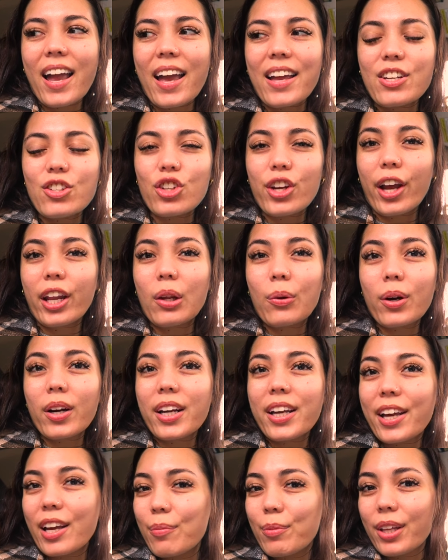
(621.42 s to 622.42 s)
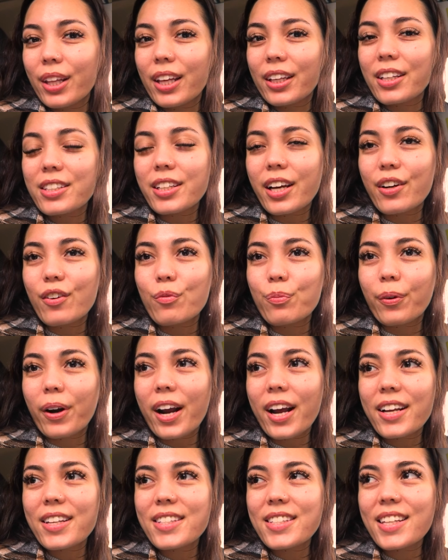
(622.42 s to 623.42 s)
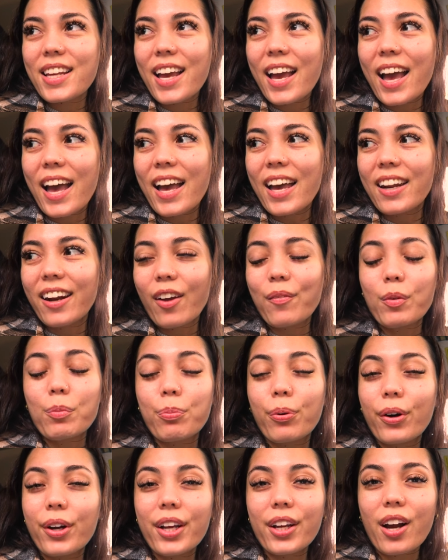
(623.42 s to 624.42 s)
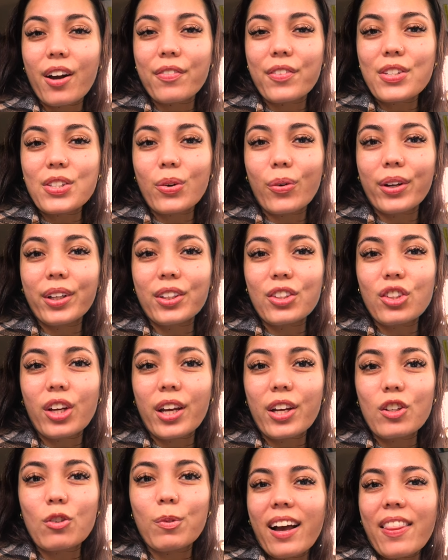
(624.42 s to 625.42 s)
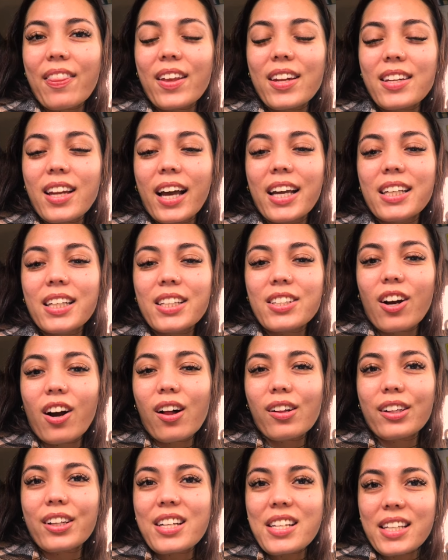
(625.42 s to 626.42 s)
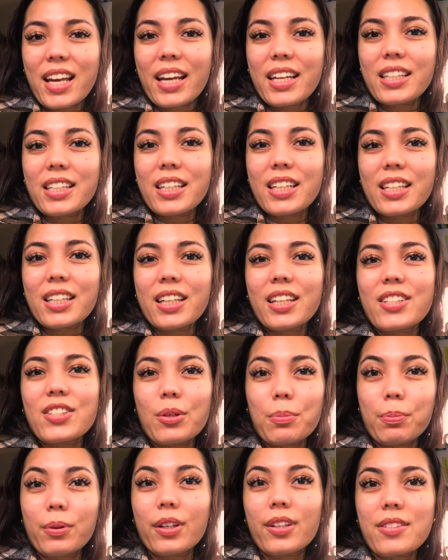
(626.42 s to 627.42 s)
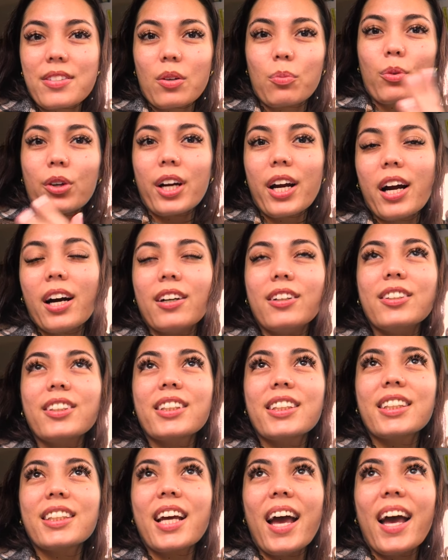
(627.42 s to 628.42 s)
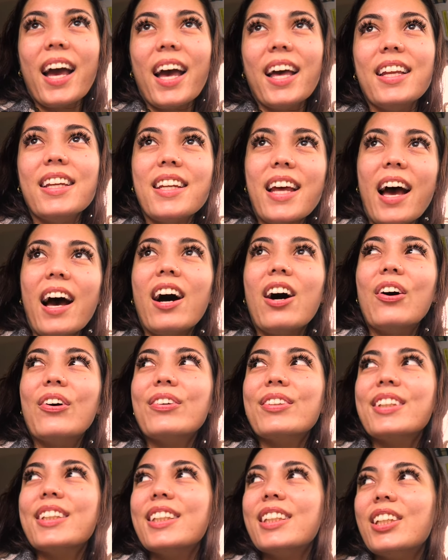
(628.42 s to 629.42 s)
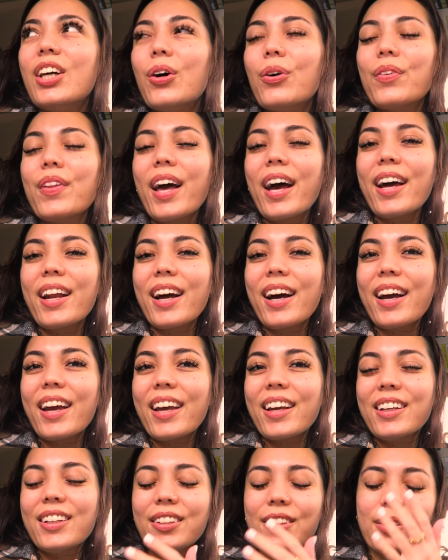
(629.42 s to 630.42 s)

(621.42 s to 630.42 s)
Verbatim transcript: and January hit me like a ton of bricks, and I've been putting off this oil change, the ninety dollars I needed to put somewhere else, and now to know that I